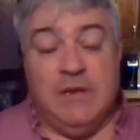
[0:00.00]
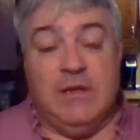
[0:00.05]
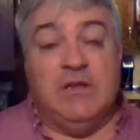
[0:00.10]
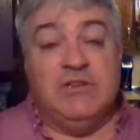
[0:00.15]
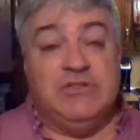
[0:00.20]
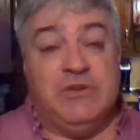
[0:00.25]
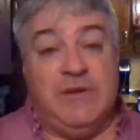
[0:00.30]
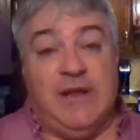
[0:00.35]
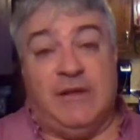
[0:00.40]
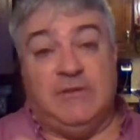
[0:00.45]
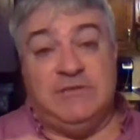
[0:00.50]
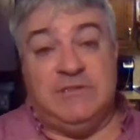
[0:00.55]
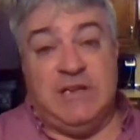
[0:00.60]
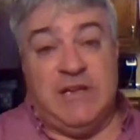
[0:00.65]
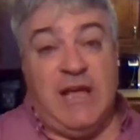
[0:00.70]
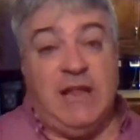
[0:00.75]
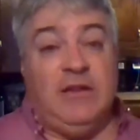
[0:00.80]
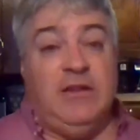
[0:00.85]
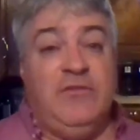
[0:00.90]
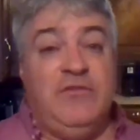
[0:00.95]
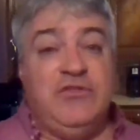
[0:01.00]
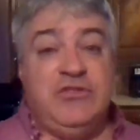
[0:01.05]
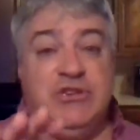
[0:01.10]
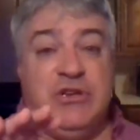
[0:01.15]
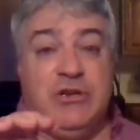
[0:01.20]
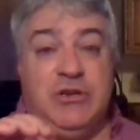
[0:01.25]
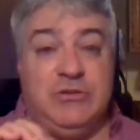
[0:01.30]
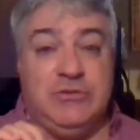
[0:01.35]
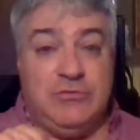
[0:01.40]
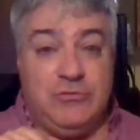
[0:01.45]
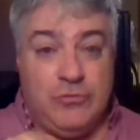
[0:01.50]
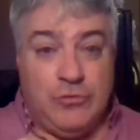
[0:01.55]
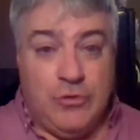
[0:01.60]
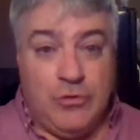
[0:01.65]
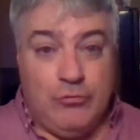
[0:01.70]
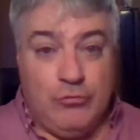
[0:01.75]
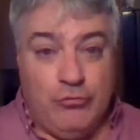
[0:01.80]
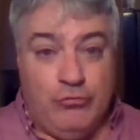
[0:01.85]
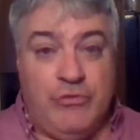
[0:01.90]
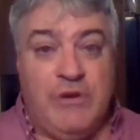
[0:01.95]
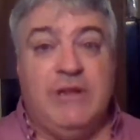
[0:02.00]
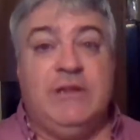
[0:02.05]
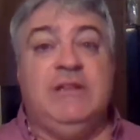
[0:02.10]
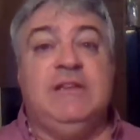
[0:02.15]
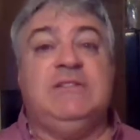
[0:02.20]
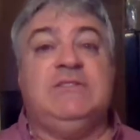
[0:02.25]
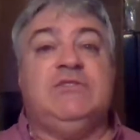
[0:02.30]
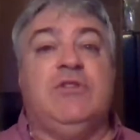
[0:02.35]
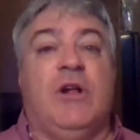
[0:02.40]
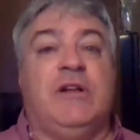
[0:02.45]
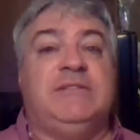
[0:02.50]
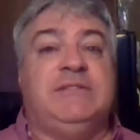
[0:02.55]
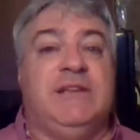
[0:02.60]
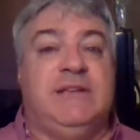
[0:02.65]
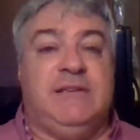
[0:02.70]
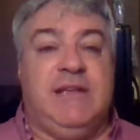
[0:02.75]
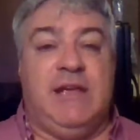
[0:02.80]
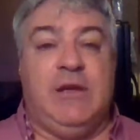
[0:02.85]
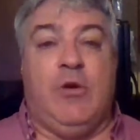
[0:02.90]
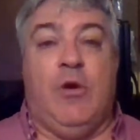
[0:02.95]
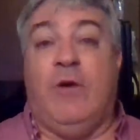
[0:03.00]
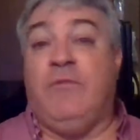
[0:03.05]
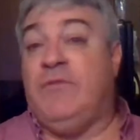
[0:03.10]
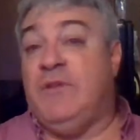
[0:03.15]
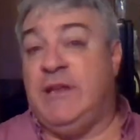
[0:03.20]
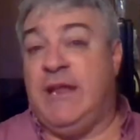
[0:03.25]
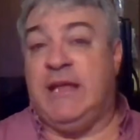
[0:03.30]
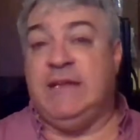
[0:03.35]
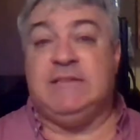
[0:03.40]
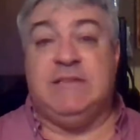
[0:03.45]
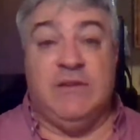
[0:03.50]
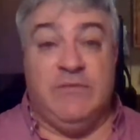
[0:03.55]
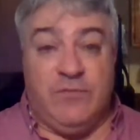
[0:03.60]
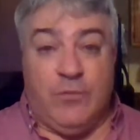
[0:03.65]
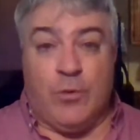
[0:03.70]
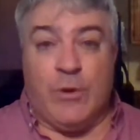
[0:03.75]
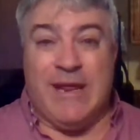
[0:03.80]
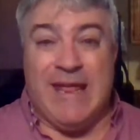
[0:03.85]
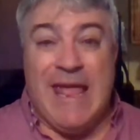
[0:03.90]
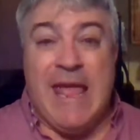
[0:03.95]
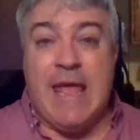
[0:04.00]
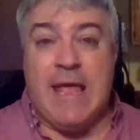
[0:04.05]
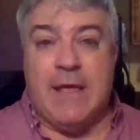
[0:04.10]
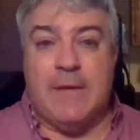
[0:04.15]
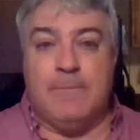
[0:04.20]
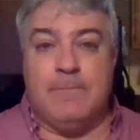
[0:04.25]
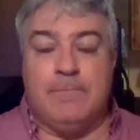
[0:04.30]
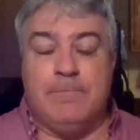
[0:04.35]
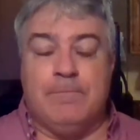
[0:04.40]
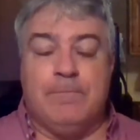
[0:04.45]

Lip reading: So now television really starts to take off in 1948.